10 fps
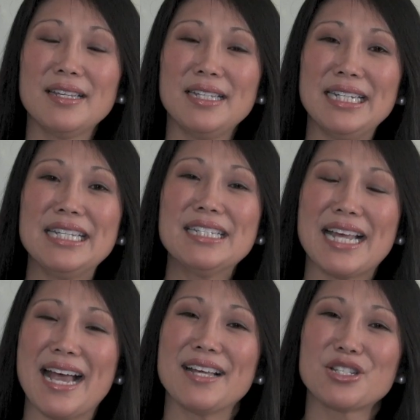You need
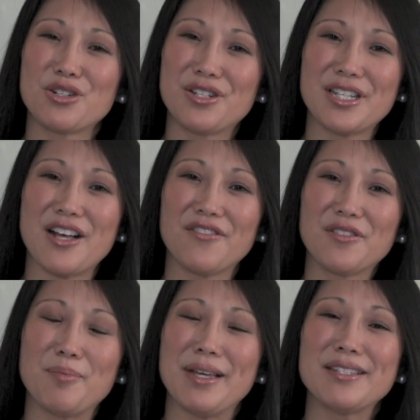to ask
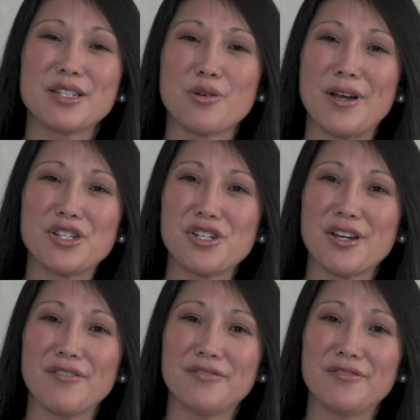yourself the basic question